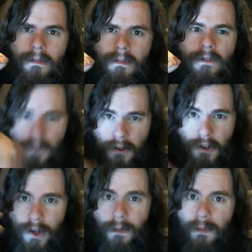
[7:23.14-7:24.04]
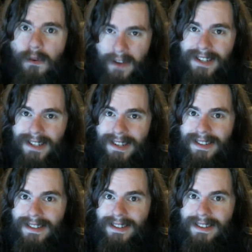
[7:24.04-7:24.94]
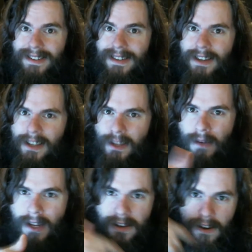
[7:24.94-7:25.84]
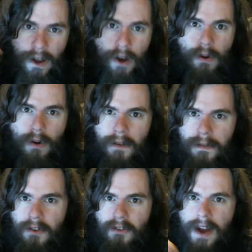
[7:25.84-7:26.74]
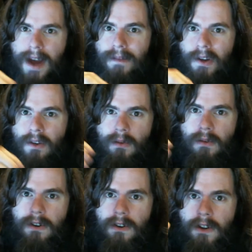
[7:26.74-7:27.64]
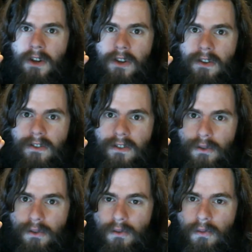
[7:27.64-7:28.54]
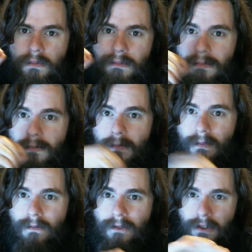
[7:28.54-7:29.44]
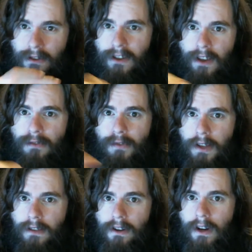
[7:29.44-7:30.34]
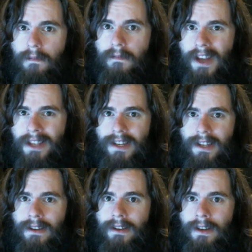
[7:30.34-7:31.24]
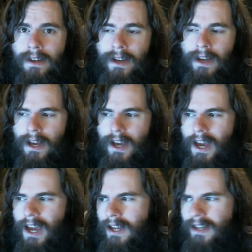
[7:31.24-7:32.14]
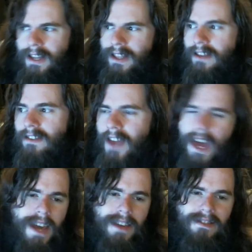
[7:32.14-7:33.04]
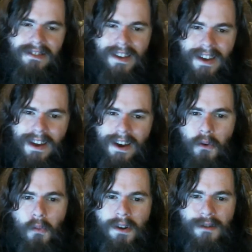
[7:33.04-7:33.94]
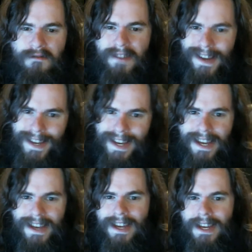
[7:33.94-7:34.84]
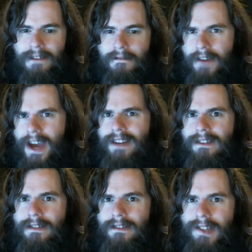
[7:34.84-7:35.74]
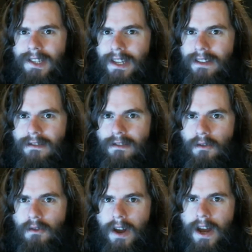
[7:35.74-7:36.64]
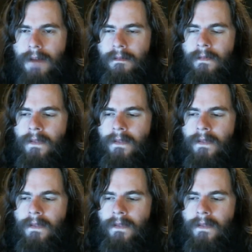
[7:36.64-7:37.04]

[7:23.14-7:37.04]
so that you can prevent it. You need to know of the trap in order to successfully circumvent it. And in this case, uh, one of the key factors that leads to crime